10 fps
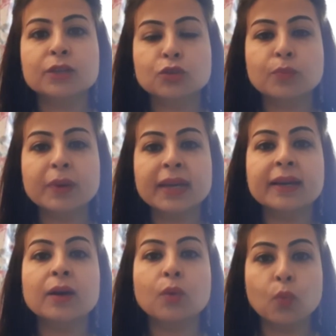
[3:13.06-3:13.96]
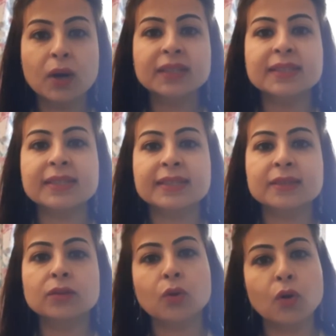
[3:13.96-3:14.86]
to make one
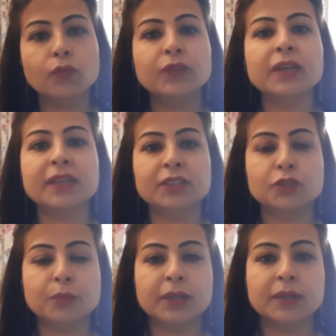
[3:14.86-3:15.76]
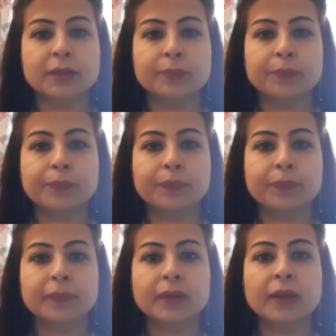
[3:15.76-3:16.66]
season of the arrangement.
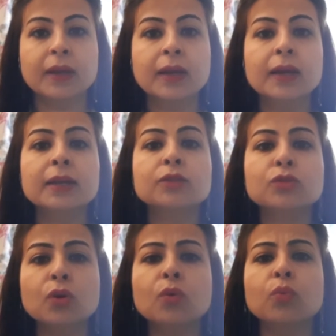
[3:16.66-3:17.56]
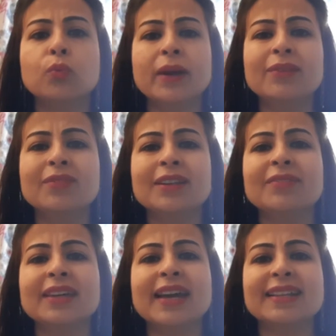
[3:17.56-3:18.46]
So when will
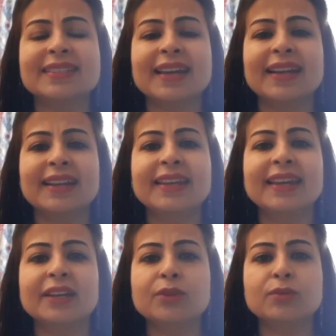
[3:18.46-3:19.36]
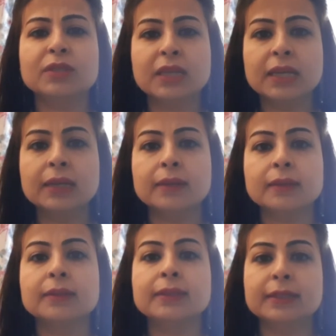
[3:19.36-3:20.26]
we exactly get to see
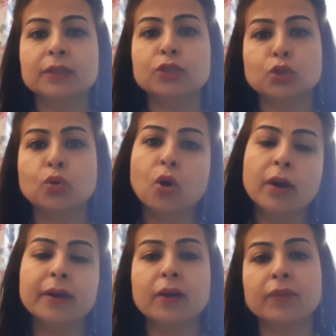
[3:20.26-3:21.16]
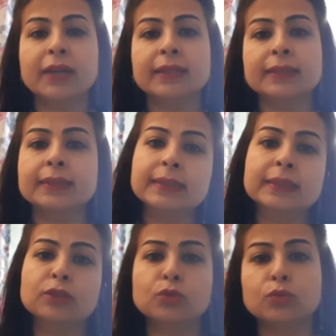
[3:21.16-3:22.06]
the Season 2, or now we can say
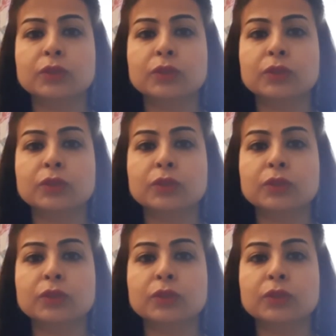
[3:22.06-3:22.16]
Season 2,